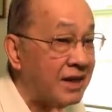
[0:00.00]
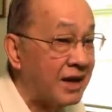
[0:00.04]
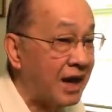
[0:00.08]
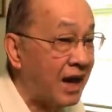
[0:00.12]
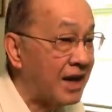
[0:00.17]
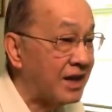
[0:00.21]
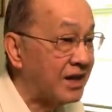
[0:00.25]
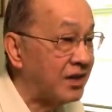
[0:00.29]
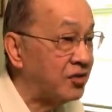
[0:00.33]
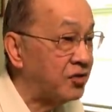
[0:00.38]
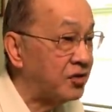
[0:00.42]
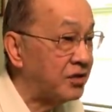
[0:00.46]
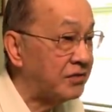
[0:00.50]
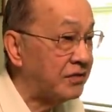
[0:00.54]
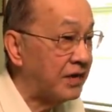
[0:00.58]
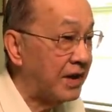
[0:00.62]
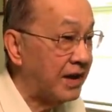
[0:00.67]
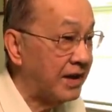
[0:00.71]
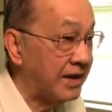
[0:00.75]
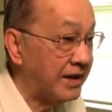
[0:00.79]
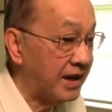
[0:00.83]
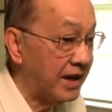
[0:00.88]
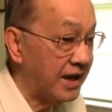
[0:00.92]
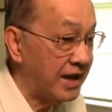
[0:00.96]
cut it
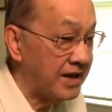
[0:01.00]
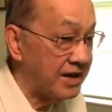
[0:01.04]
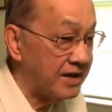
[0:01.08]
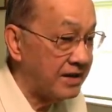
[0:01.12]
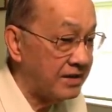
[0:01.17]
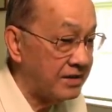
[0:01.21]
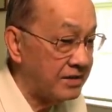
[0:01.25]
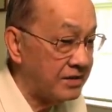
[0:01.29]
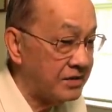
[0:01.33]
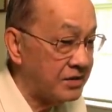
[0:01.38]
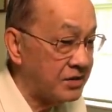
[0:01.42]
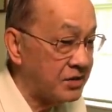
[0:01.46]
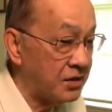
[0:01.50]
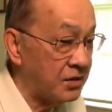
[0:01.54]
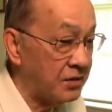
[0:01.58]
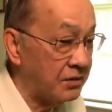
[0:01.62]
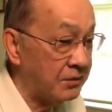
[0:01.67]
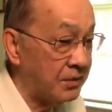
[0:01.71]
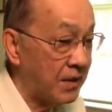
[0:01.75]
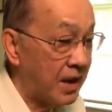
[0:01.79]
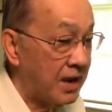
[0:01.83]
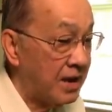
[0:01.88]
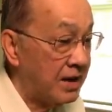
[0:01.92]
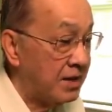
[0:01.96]
off again.
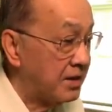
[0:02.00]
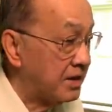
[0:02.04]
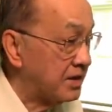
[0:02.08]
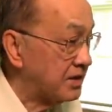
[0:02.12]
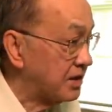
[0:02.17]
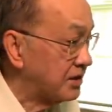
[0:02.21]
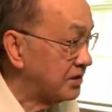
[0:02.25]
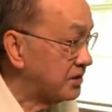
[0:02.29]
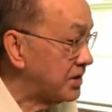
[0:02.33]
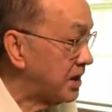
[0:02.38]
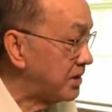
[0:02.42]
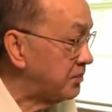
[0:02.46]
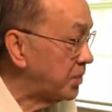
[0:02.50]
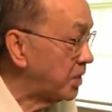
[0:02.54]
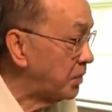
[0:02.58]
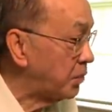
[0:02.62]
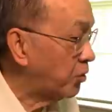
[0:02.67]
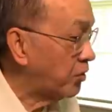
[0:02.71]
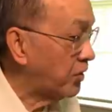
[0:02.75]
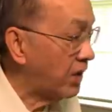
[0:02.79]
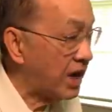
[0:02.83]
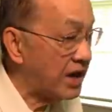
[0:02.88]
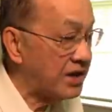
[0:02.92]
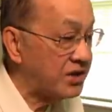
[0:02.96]
So, some
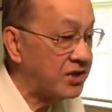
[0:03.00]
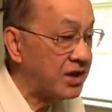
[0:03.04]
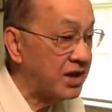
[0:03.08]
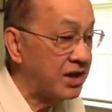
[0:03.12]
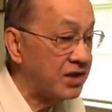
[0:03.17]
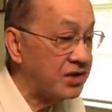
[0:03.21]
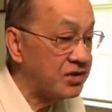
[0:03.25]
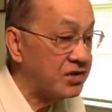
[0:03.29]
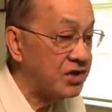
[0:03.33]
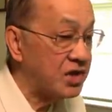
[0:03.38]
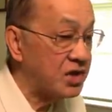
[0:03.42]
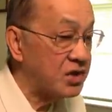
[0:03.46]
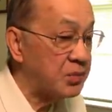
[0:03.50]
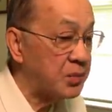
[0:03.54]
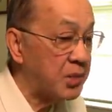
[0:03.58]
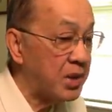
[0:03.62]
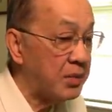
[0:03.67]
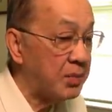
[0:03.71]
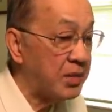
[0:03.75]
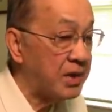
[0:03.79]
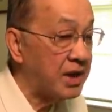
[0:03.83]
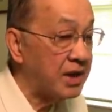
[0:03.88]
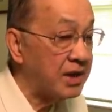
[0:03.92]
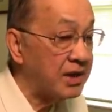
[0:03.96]
people are asking, is this
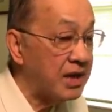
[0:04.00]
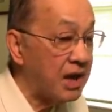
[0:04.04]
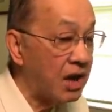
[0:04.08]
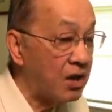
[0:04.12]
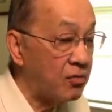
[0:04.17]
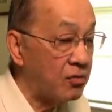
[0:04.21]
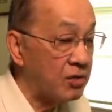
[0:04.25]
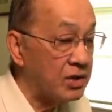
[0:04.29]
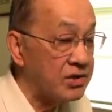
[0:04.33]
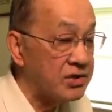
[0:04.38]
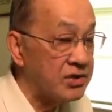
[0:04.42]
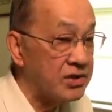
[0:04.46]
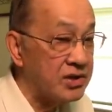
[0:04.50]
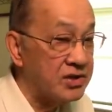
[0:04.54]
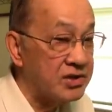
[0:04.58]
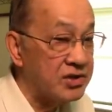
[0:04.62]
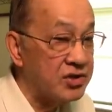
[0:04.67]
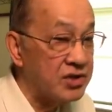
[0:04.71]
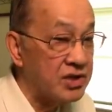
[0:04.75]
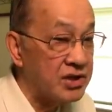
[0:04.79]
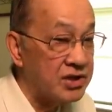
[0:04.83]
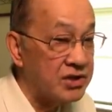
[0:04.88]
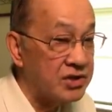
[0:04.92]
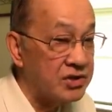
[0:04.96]
permanent now or is
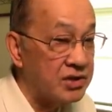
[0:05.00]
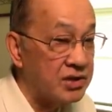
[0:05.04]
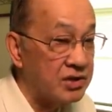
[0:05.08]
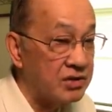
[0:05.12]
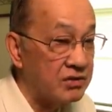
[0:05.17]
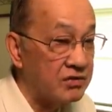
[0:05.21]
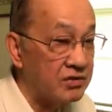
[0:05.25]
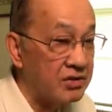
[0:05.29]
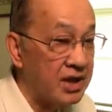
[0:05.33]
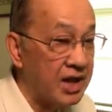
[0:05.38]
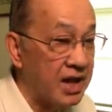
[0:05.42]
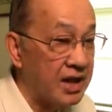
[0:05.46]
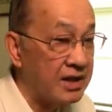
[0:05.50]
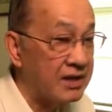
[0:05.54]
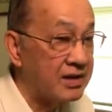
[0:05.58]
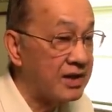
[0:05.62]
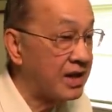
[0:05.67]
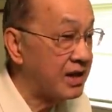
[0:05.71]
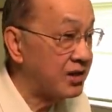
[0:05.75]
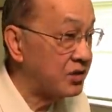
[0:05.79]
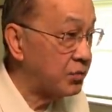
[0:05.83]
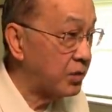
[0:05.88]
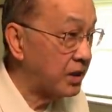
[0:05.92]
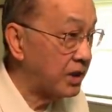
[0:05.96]
this just through the
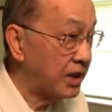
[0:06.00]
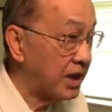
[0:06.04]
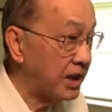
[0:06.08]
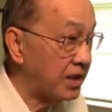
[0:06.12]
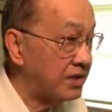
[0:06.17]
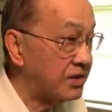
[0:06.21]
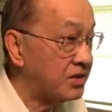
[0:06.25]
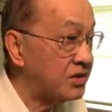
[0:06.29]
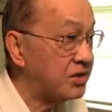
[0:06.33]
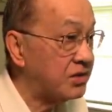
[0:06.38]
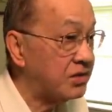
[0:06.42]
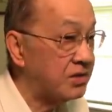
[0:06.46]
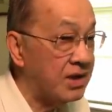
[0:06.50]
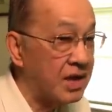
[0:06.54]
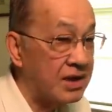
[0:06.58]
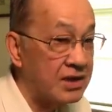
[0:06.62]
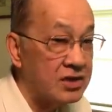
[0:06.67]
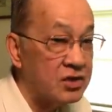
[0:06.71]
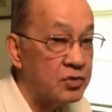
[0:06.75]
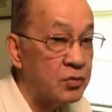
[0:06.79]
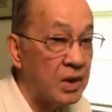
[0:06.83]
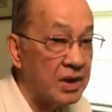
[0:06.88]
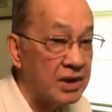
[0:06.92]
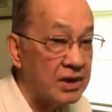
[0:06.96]
holidays? Well, that is
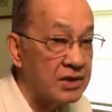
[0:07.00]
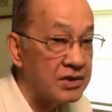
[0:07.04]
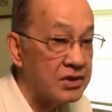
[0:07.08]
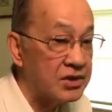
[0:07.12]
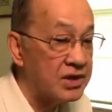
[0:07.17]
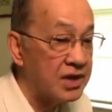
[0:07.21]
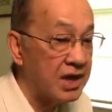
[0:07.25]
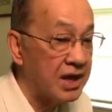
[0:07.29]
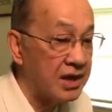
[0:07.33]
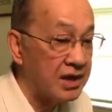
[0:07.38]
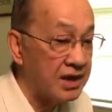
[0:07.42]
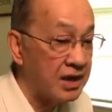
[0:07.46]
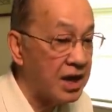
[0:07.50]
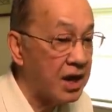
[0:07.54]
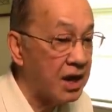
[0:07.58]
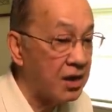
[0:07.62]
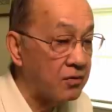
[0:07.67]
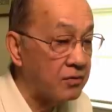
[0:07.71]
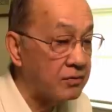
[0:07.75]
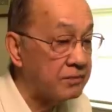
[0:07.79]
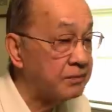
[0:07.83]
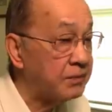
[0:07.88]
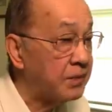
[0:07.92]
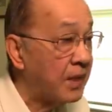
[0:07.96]
what they're saying
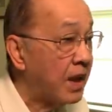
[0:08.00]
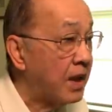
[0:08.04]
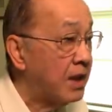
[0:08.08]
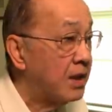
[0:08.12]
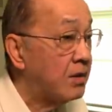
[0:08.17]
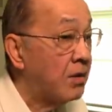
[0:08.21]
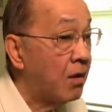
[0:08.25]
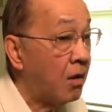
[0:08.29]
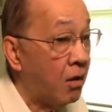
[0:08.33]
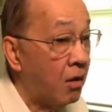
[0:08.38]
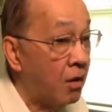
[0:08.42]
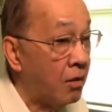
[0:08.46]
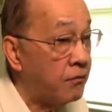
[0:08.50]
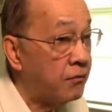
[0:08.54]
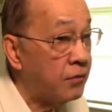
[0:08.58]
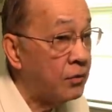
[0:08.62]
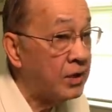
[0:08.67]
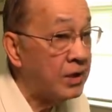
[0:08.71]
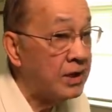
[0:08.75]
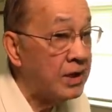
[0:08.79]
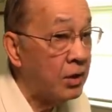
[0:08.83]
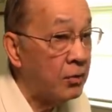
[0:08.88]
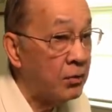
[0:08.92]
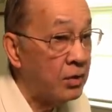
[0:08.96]
now.
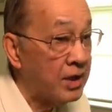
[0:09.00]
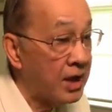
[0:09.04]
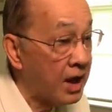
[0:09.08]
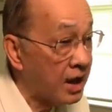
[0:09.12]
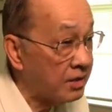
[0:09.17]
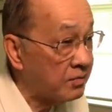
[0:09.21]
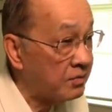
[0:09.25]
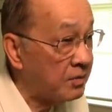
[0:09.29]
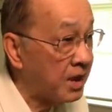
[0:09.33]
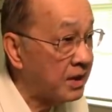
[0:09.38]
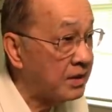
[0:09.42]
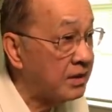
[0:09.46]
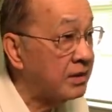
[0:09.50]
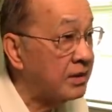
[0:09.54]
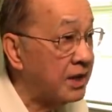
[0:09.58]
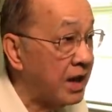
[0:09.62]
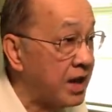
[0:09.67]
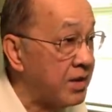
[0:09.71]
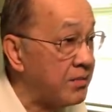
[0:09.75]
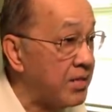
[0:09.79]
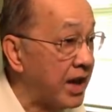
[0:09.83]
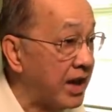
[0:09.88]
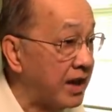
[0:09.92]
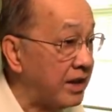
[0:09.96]
Hopefully they will not, but
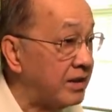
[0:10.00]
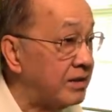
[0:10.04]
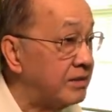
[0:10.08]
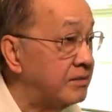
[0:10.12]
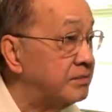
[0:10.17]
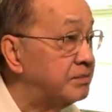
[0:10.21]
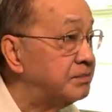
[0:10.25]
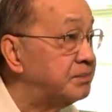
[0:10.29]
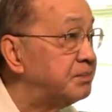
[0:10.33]
they may.